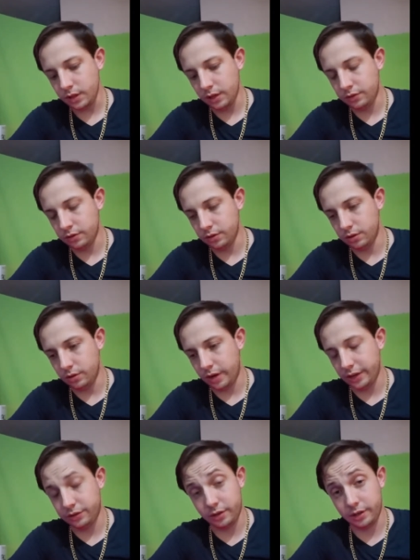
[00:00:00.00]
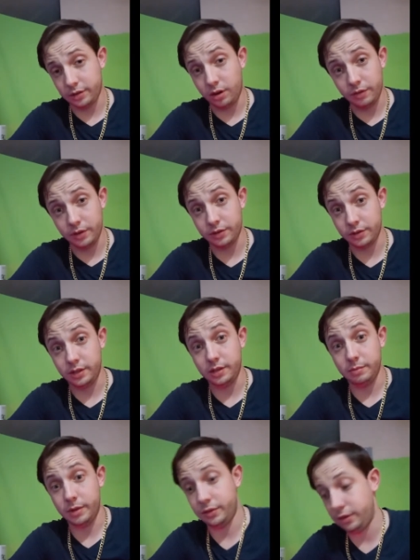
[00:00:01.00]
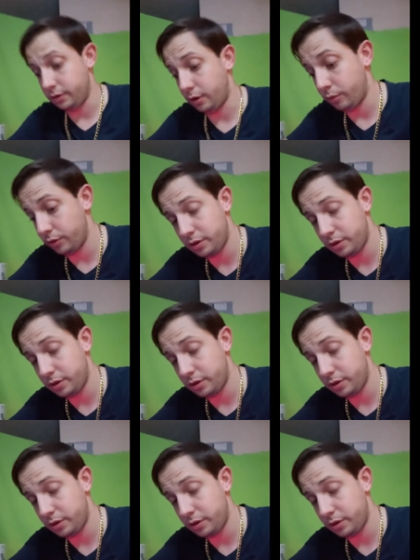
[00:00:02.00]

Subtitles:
So I started obviously messing around with the